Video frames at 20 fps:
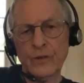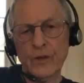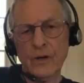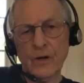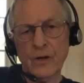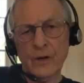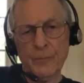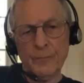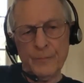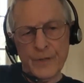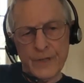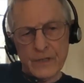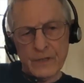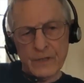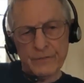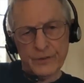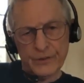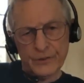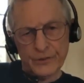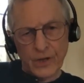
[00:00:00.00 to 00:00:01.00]
a bit
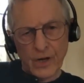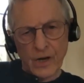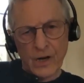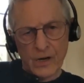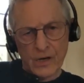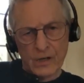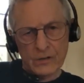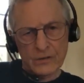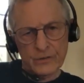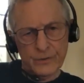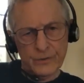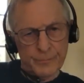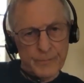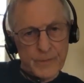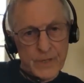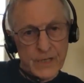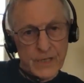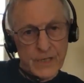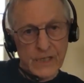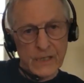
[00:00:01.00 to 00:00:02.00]
of a shock to
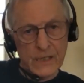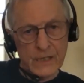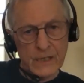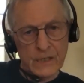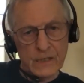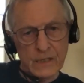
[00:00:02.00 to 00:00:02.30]
me,